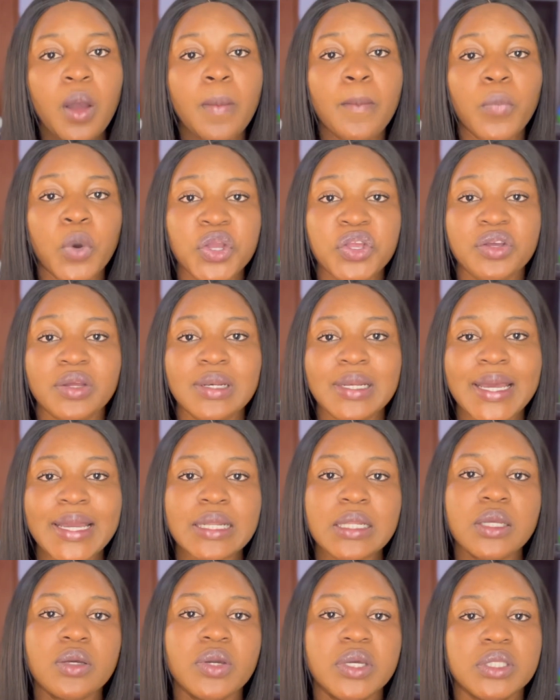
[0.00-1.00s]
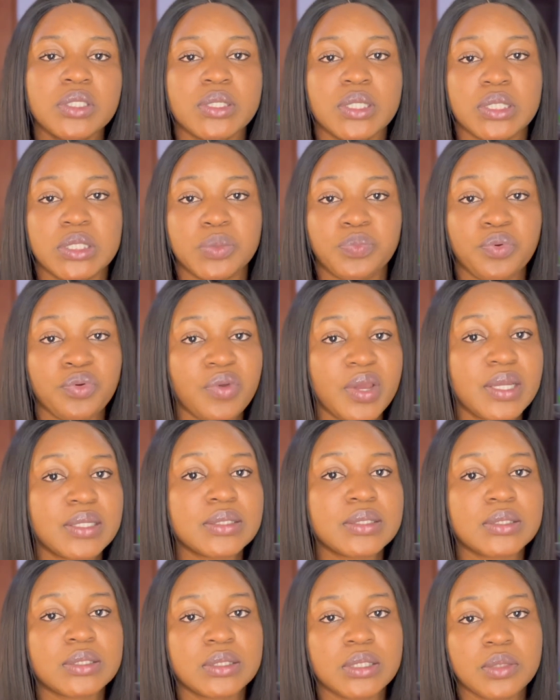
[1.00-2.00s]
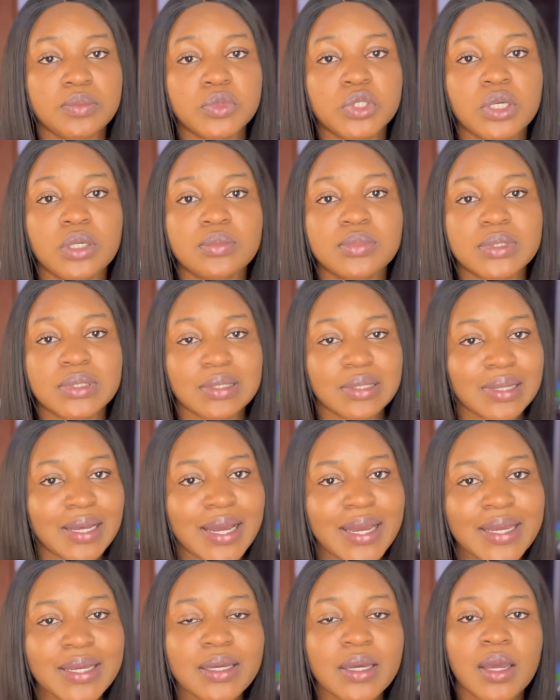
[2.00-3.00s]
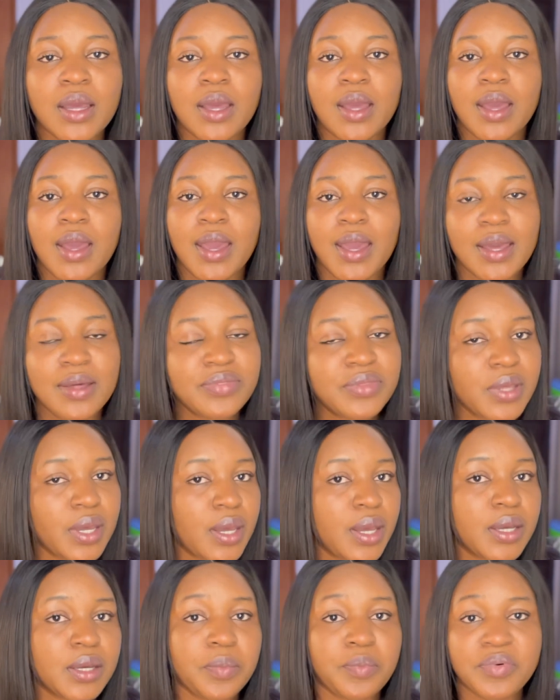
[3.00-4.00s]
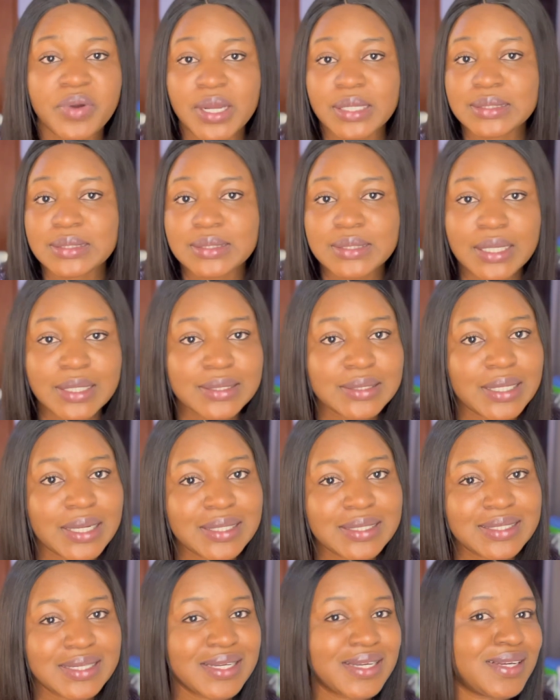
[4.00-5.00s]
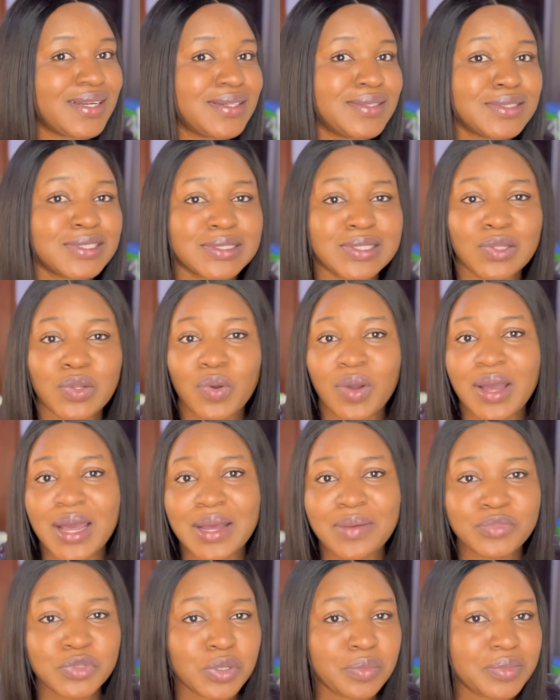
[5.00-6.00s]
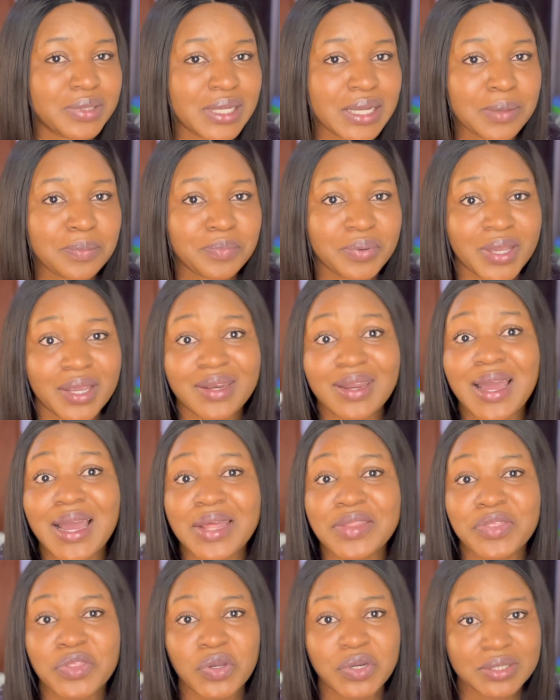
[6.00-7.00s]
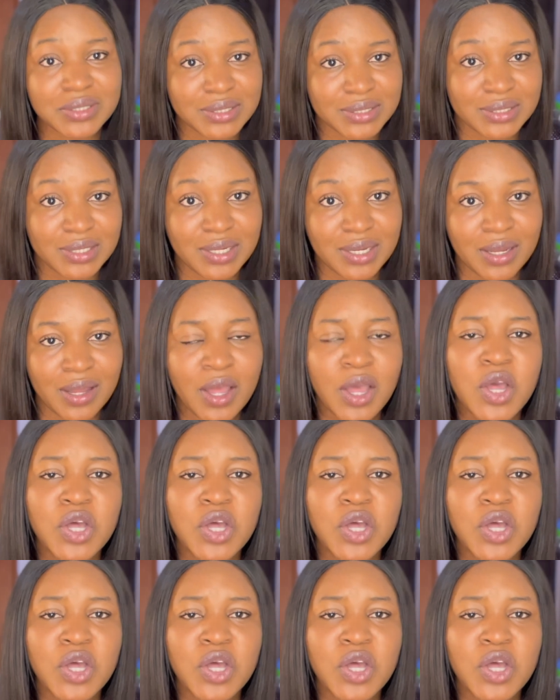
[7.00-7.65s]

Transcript: but you're likely going to experience symptoms like headache, breast tenderness, lower abdominal pain, and nausea.